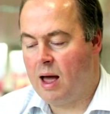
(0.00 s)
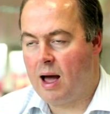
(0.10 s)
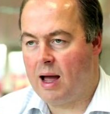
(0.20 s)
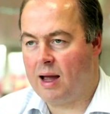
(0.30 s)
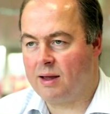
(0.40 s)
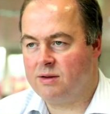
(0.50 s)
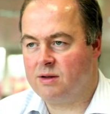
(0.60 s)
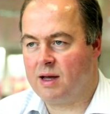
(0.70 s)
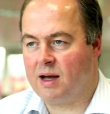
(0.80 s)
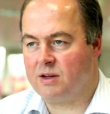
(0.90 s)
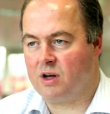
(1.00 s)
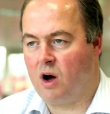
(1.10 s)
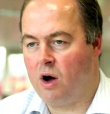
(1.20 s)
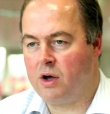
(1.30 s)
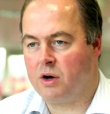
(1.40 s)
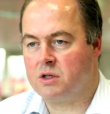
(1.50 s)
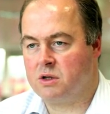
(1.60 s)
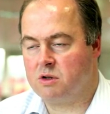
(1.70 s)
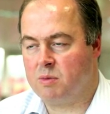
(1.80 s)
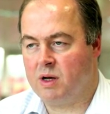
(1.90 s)
and it has a high
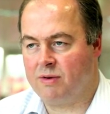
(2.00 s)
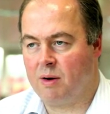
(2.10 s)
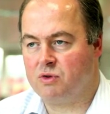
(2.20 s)
ISO speed of up